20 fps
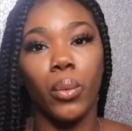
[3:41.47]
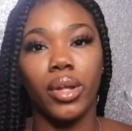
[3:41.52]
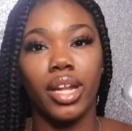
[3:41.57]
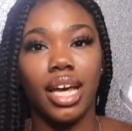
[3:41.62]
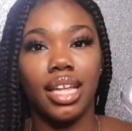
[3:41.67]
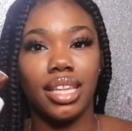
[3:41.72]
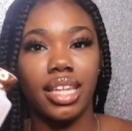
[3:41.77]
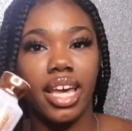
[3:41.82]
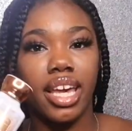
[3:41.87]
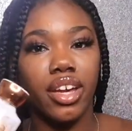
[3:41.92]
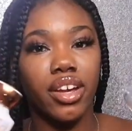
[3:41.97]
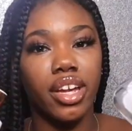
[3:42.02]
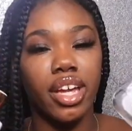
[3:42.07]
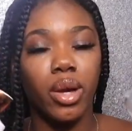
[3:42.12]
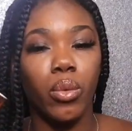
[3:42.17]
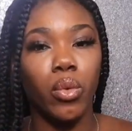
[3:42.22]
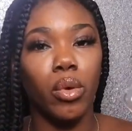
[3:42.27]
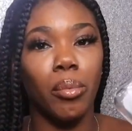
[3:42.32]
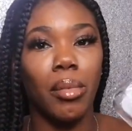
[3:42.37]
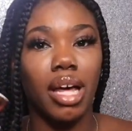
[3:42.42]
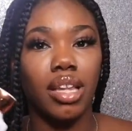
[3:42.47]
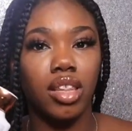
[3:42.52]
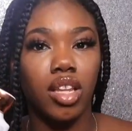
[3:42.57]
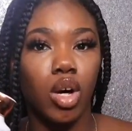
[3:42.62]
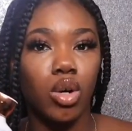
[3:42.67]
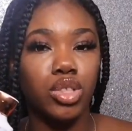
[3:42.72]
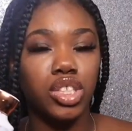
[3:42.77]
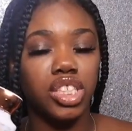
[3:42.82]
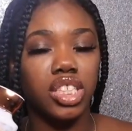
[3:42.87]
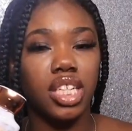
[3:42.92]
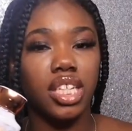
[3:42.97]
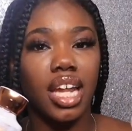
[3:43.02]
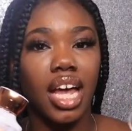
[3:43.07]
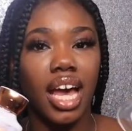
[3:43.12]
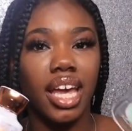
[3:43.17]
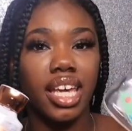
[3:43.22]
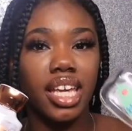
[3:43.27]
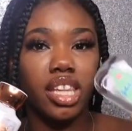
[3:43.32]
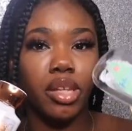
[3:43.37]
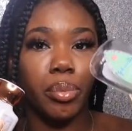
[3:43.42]
I layer it with my lotion,
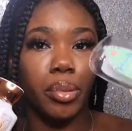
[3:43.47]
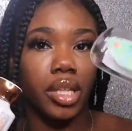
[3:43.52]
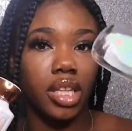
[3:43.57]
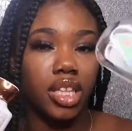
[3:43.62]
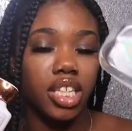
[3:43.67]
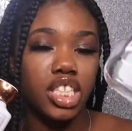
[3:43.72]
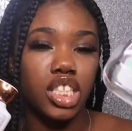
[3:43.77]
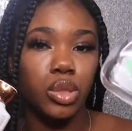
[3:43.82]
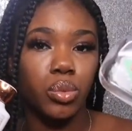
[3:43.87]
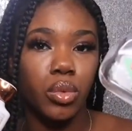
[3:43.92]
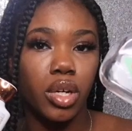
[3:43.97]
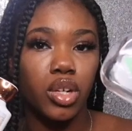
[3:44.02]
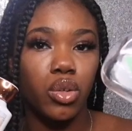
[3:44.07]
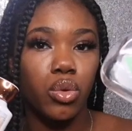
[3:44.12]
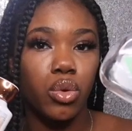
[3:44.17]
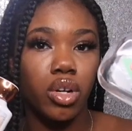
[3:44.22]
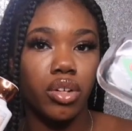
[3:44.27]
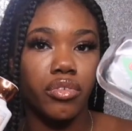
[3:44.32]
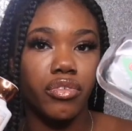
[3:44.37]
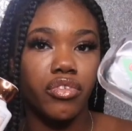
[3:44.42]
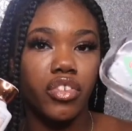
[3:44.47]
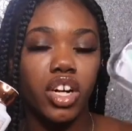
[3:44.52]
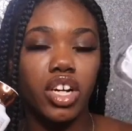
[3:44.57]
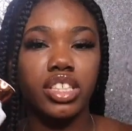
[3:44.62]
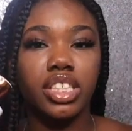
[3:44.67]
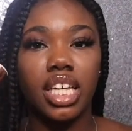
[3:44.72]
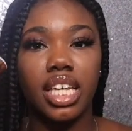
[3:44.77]
I either put this one on first